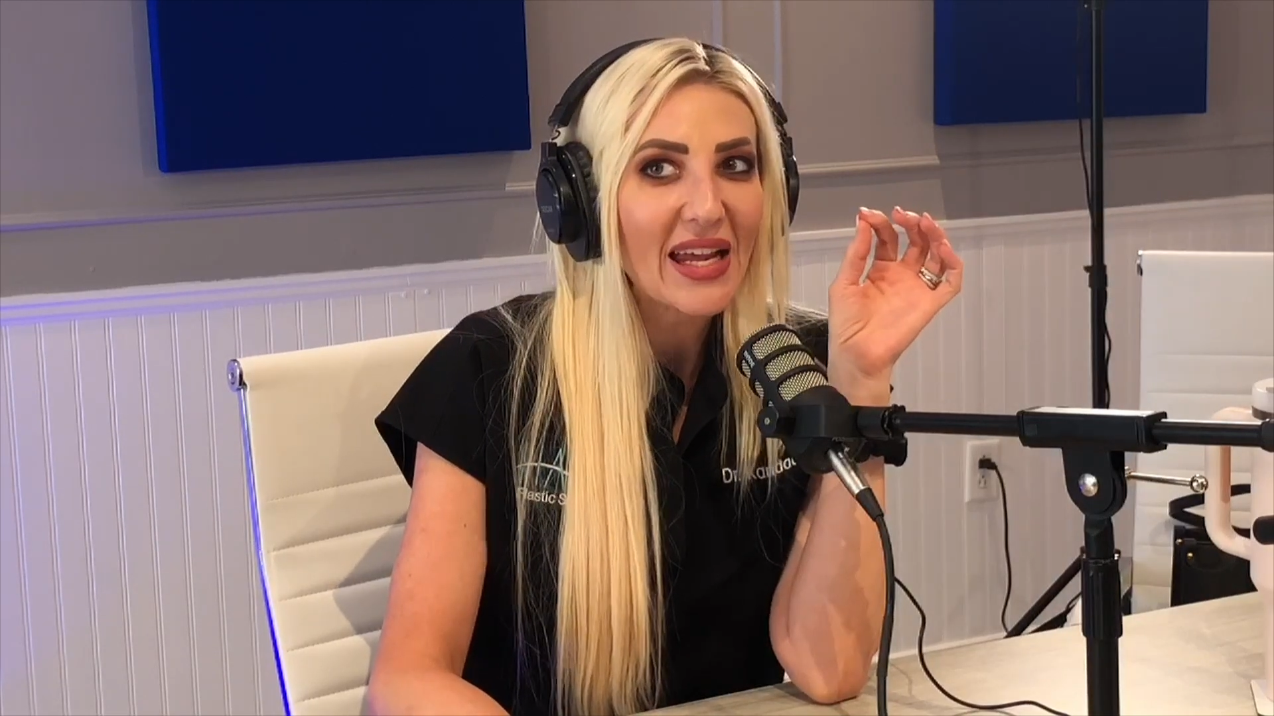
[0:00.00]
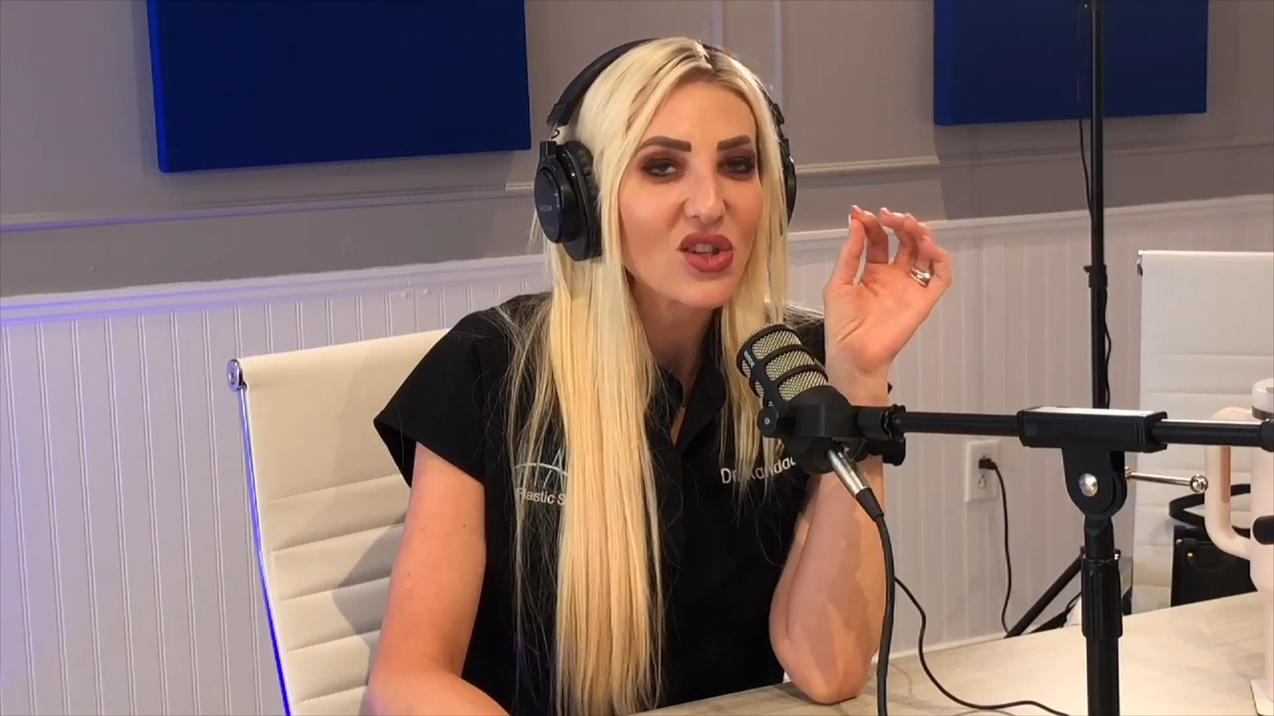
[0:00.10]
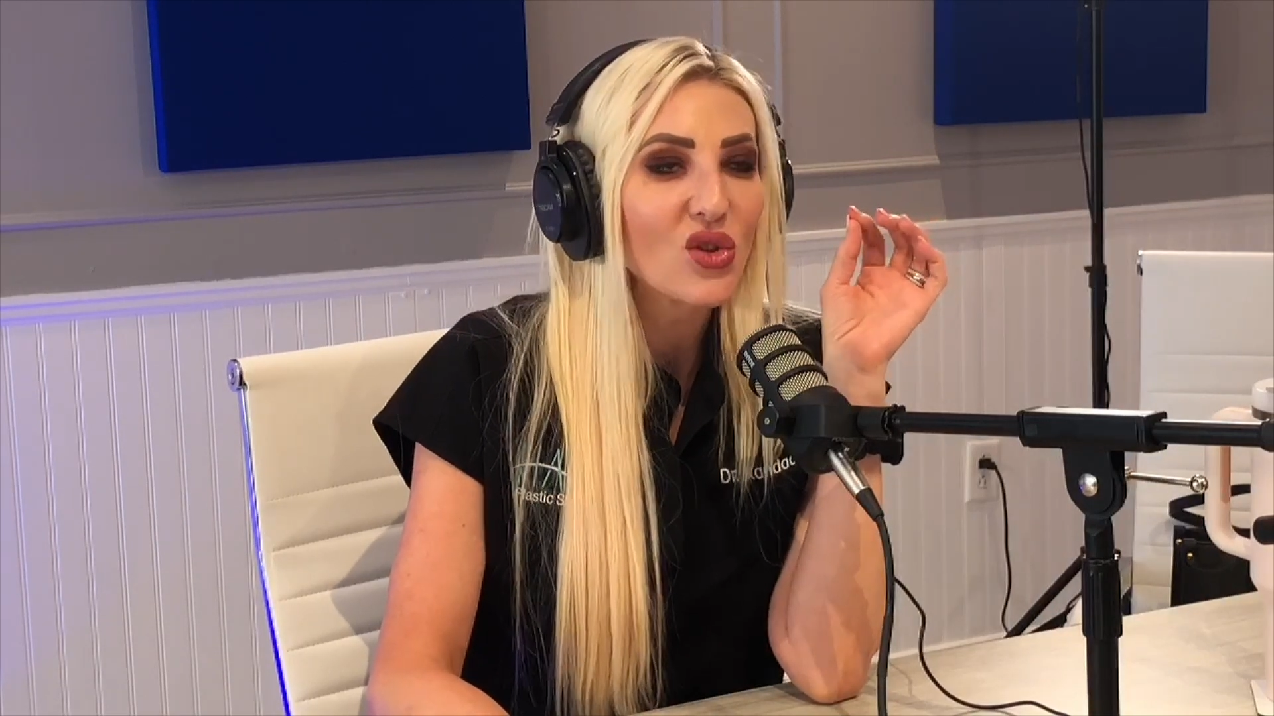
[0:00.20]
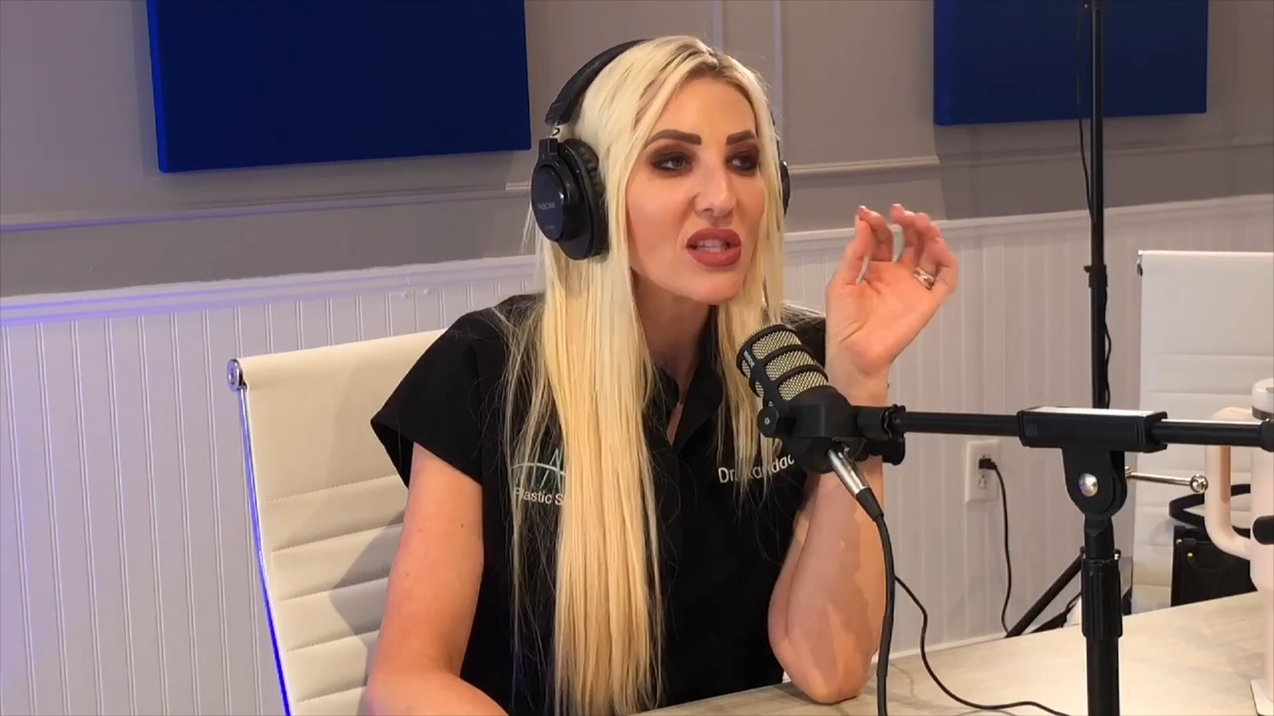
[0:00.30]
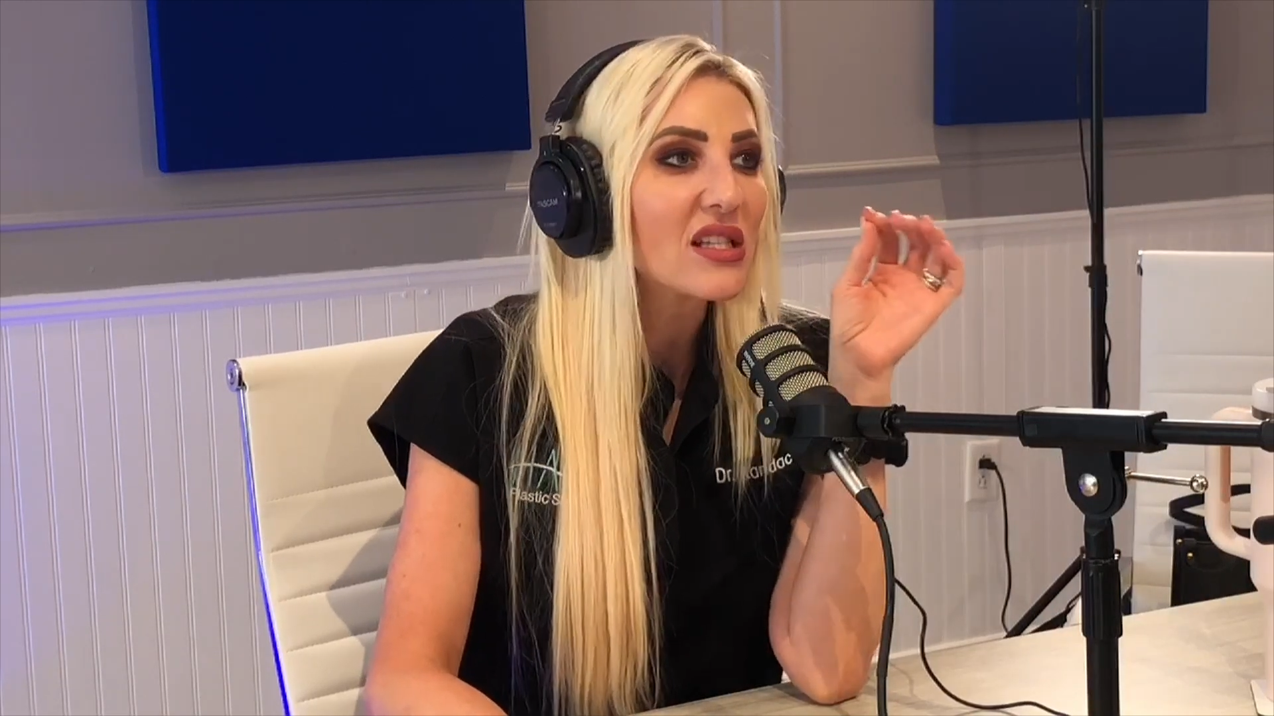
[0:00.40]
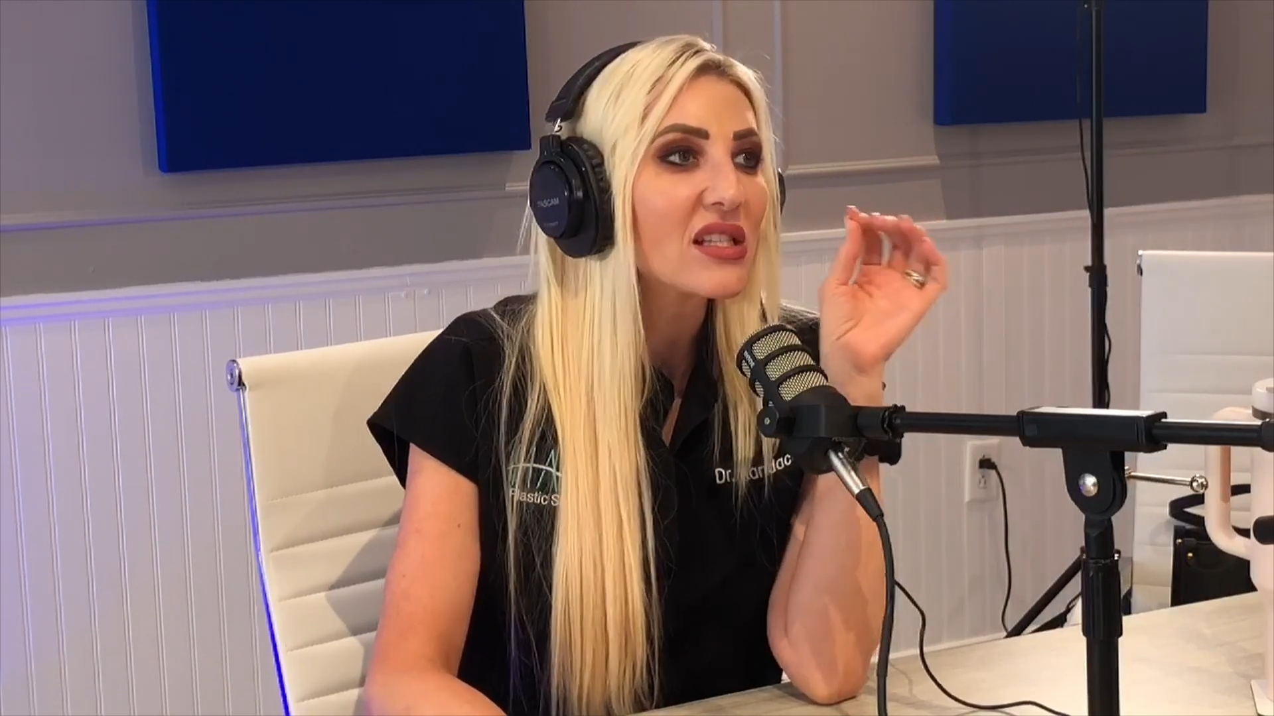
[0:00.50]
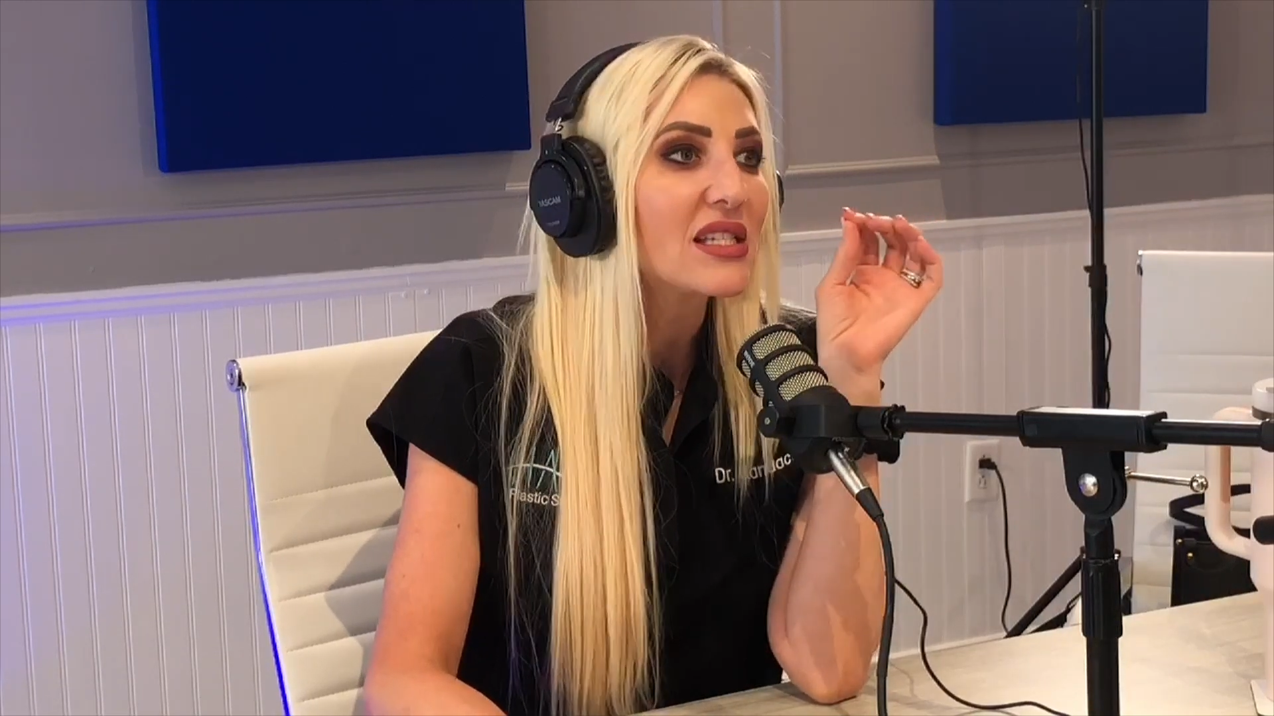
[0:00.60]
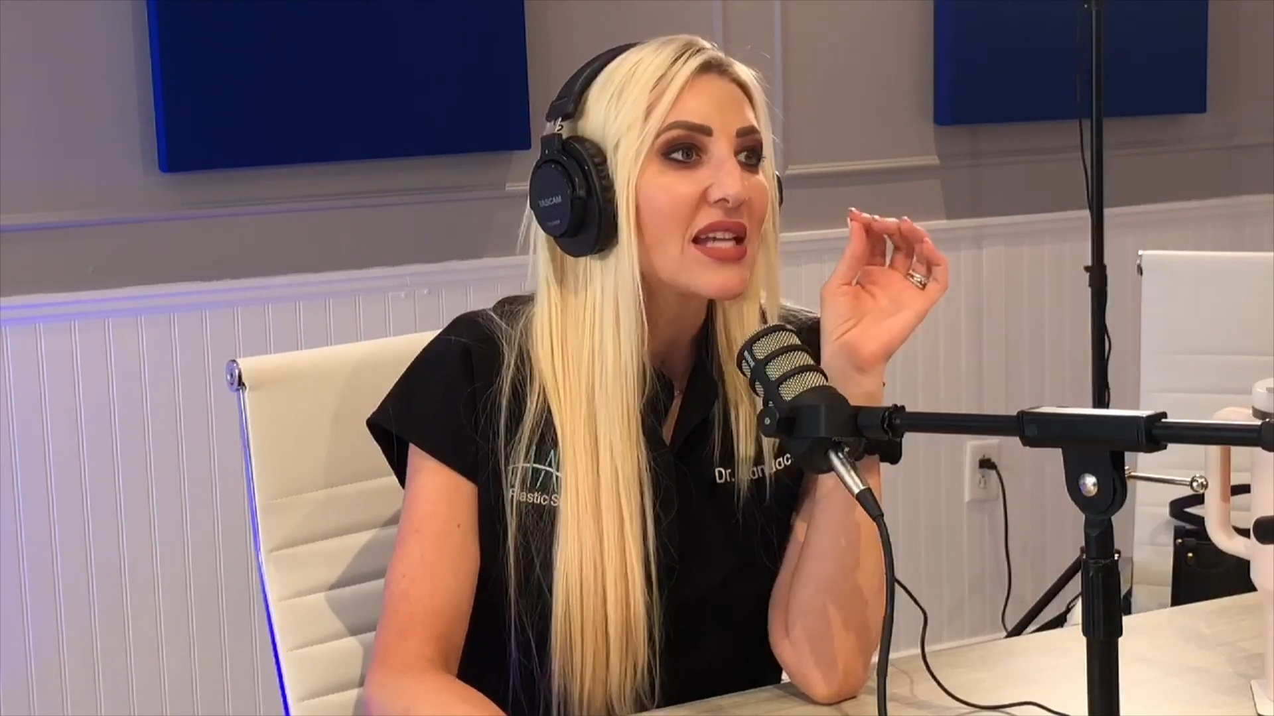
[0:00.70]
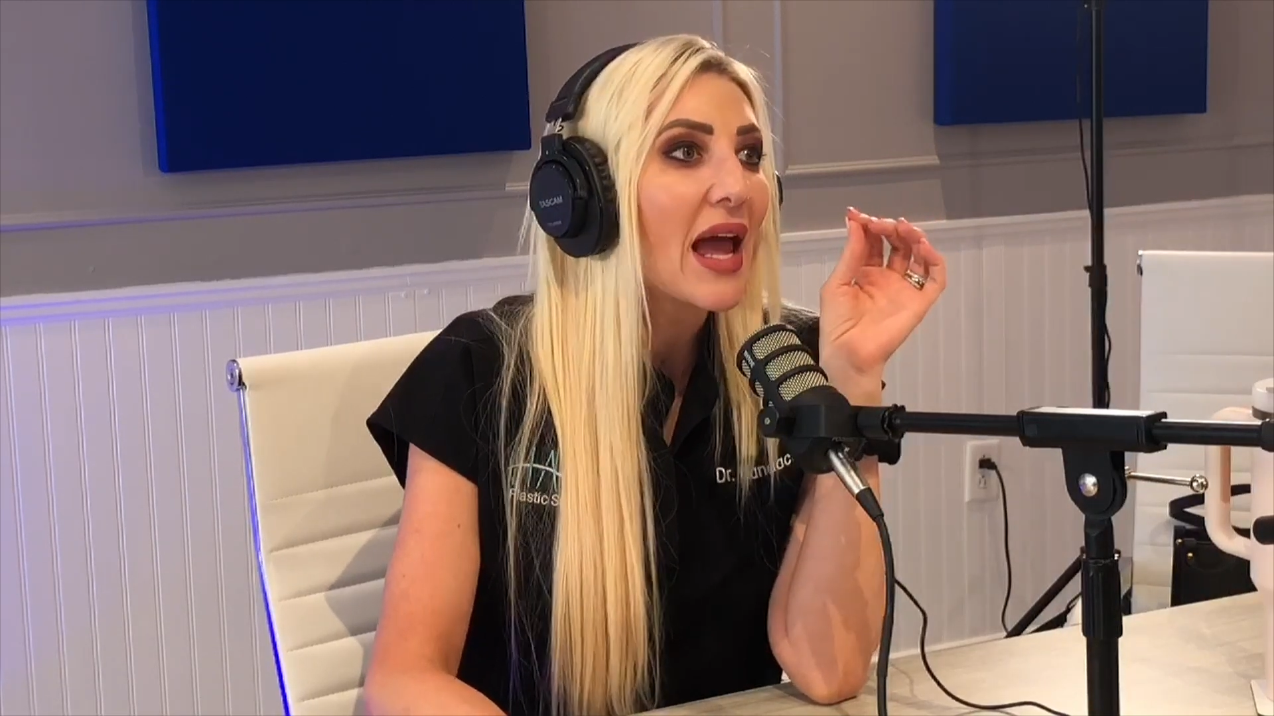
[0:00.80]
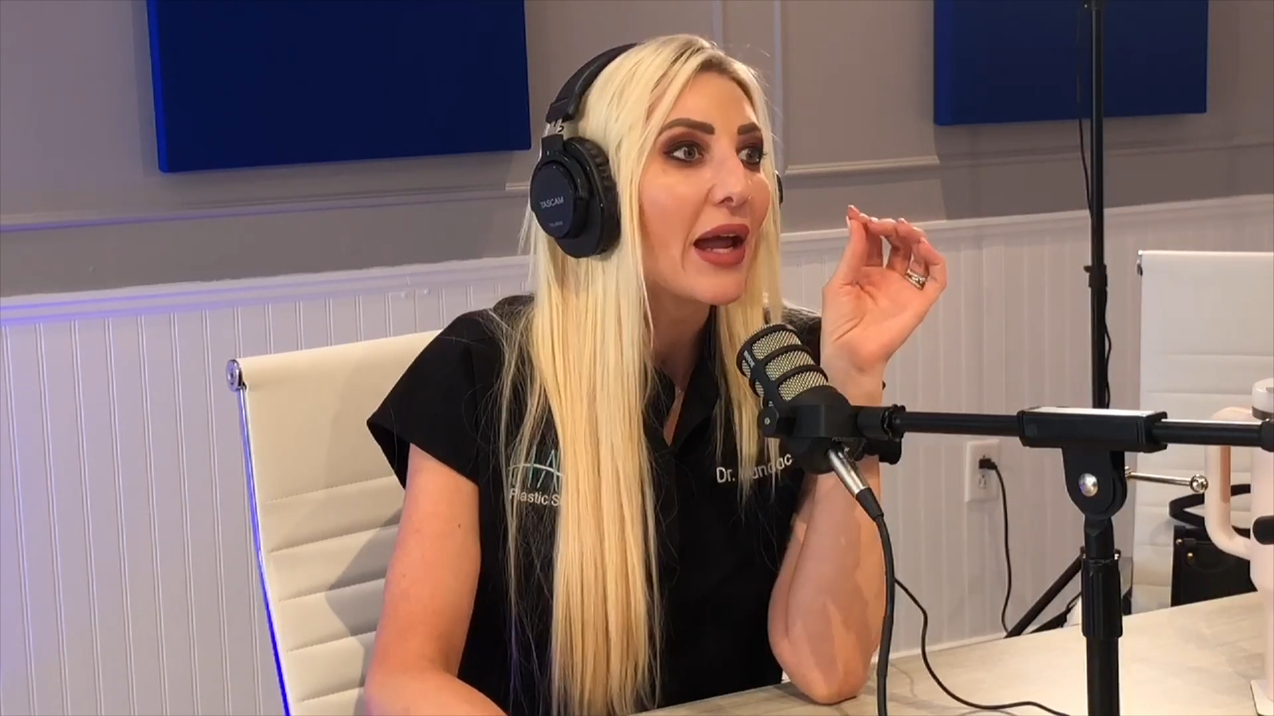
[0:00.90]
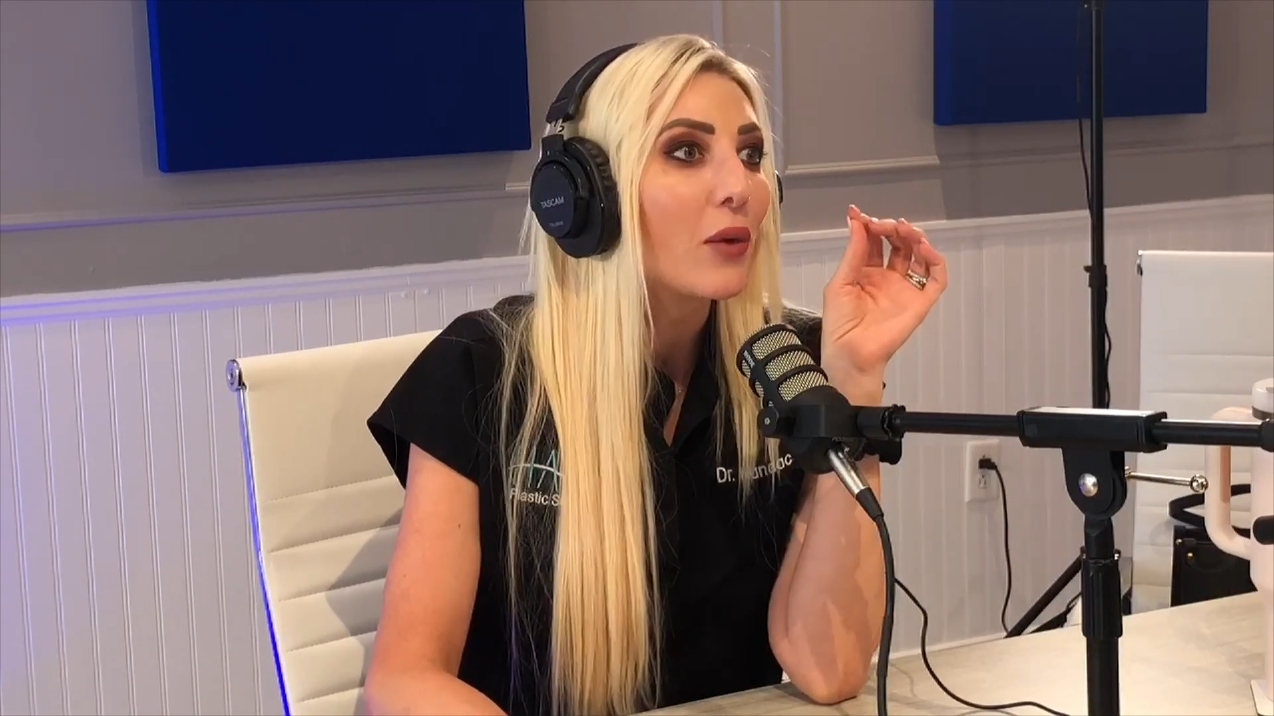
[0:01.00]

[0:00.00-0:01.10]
So this is a day